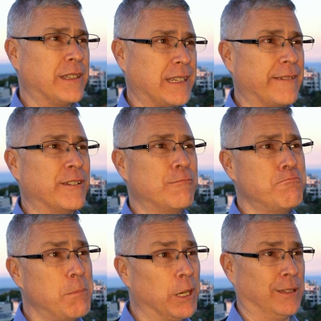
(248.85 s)

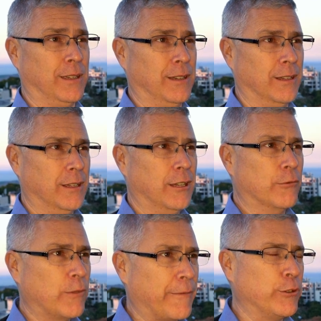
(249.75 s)
7 million
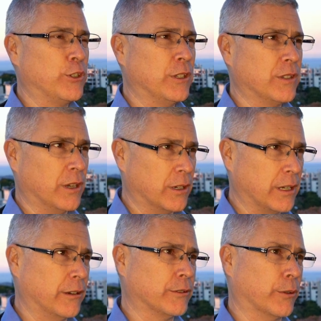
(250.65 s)
refugees in our
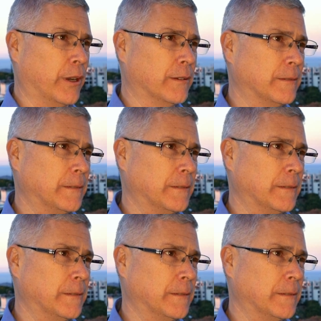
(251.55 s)
territory.